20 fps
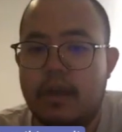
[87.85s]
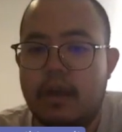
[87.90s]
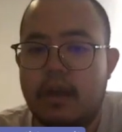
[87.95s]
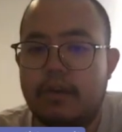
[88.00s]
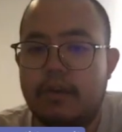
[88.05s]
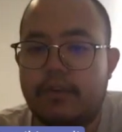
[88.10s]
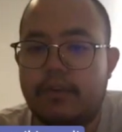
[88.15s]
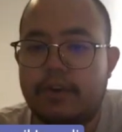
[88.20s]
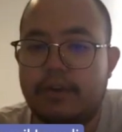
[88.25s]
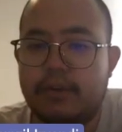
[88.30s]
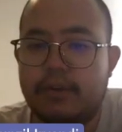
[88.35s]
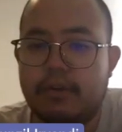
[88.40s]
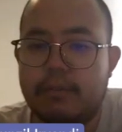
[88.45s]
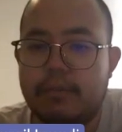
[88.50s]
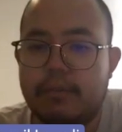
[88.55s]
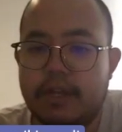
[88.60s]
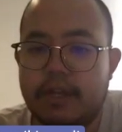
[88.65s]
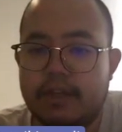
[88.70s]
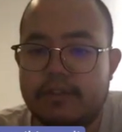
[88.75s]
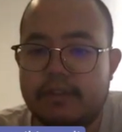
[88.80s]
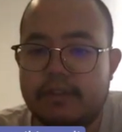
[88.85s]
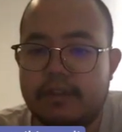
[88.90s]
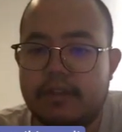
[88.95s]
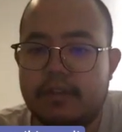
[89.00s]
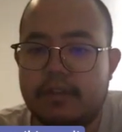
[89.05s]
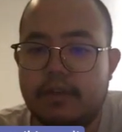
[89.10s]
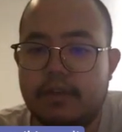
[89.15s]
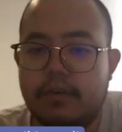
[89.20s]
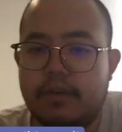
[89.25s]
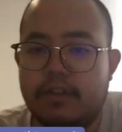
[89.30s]
For the
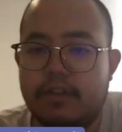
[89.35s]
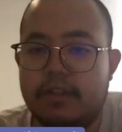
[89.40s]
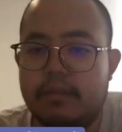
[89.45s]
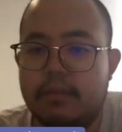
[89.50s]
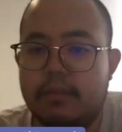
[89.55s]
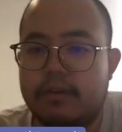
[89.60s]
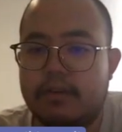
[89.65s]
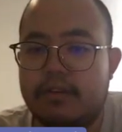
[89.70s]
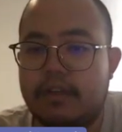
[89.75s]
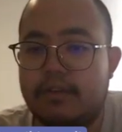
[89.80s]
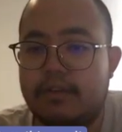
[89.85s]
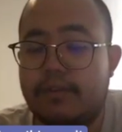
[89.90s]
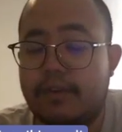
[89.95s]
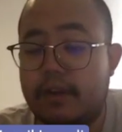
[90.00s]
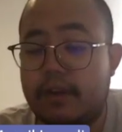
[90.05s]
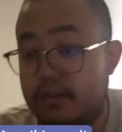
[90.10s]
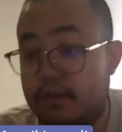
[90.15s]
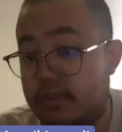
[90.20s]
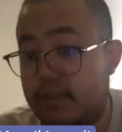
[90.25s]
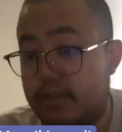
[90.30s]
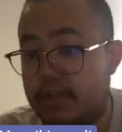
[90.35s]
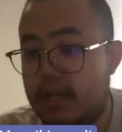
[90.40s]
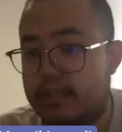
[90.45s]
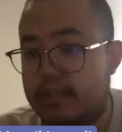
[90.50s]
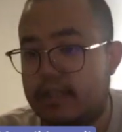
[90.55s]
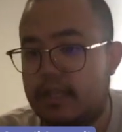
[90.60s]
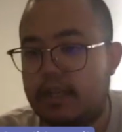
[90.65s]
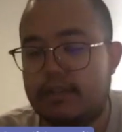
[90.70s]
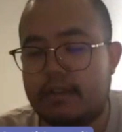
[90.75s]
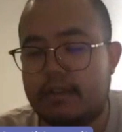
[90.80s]
recommendation, liquidity mostly affect other
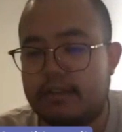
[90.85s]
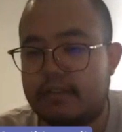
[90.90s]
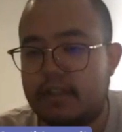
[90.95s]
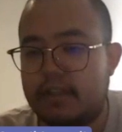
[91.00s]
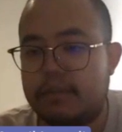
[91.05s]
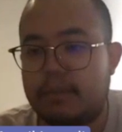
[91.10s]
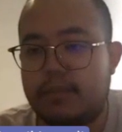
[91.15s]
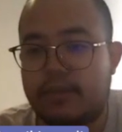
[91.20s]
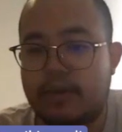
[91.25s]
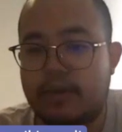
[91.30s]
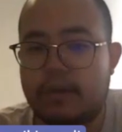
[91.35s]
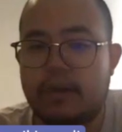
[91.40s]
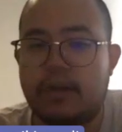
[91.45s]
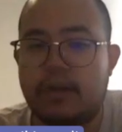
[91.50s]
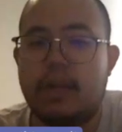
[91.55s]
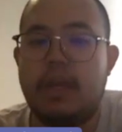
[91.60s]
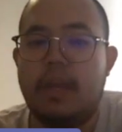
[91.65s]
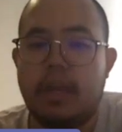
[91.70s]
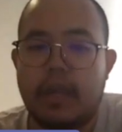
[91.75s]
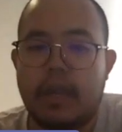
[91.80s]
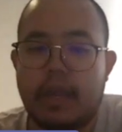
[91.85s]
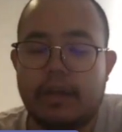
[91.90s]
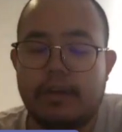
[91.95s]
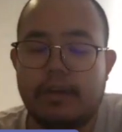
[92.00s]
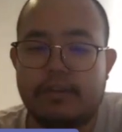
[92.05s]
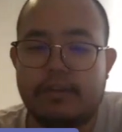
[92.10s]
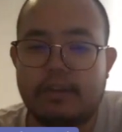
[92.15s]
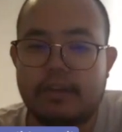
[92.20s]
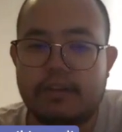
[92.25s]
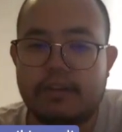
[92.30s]
data, as I said before, and
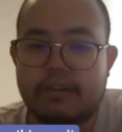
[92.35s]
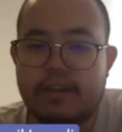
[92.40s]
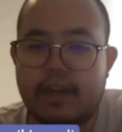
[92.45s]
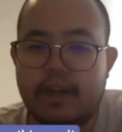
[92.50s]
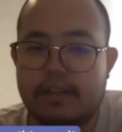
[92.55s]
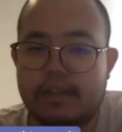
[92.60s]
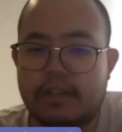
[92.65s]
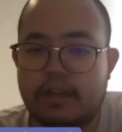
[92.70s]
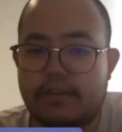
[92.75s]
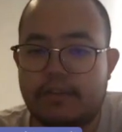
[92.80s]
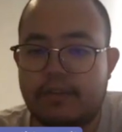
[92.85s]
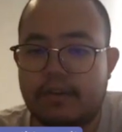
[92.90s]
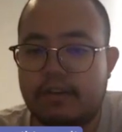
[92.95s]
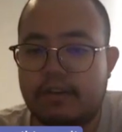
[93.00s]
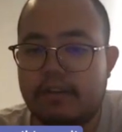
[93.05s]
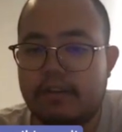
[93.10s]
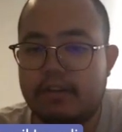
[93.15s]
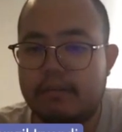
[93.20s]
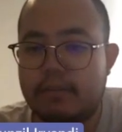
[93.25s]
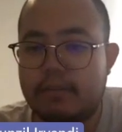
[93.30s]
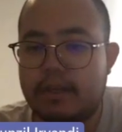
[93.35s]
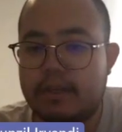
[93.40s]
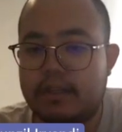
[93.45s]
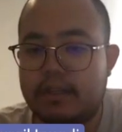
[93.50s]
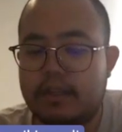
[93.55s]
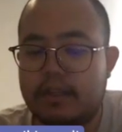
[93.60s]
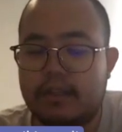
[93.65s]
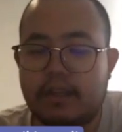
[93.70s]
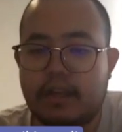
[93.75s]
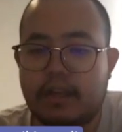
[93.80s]
using this data for decision
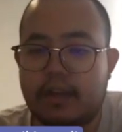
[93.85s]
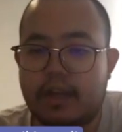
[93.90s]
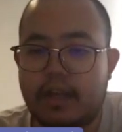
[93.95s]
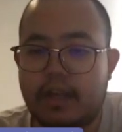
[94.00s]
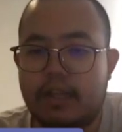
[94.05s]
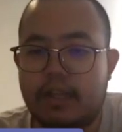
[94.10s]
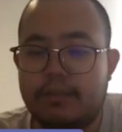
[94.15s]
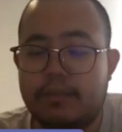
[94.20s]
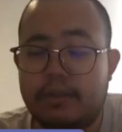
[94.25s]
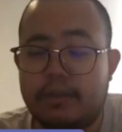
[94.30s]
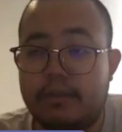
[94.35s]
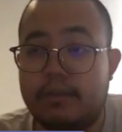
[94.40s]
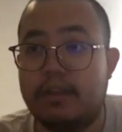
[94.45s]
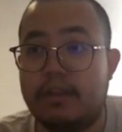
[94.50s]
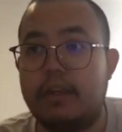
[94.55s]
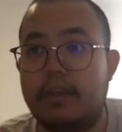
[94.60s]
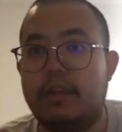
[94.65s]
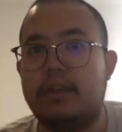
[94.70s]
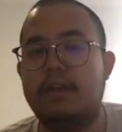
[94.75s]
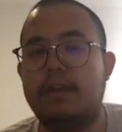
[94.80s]
making can help UK